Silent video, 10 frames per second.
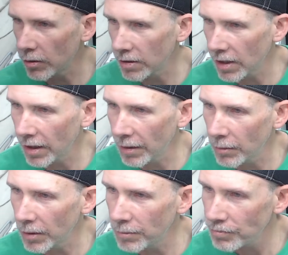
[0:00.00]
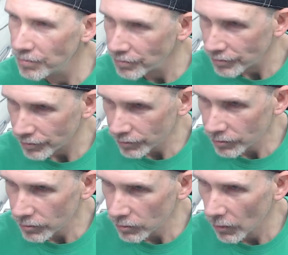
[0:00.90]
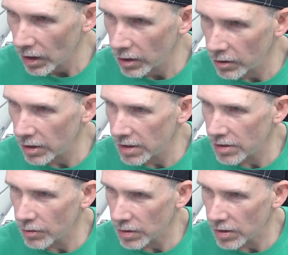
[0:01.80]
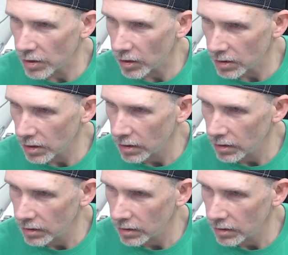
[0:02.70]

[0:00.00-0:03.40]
the whole time, but here is the result.